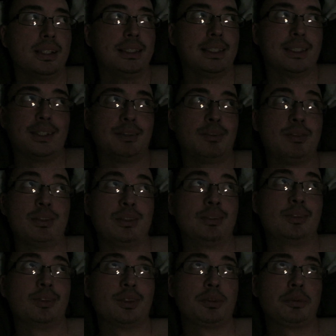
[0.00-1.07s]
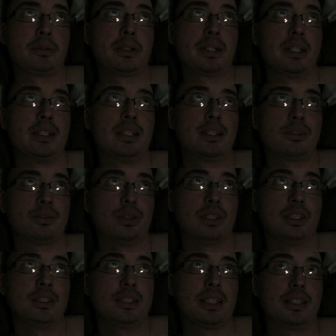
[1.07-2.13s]
So, you're ready to guess
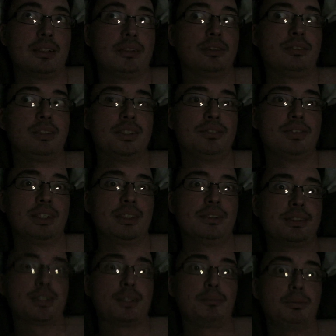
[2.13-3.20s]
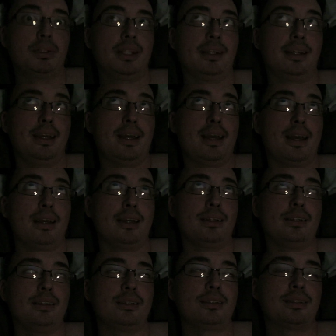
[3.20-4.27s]
what the title of this video is gonna be.
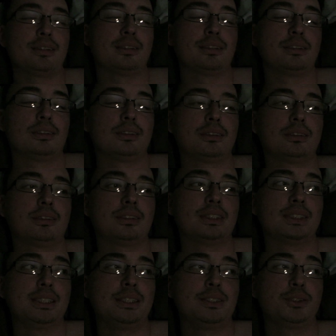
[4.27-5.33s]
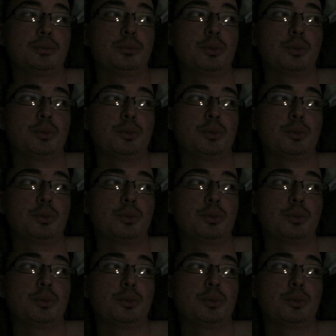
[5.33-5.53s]
Yay! Seizure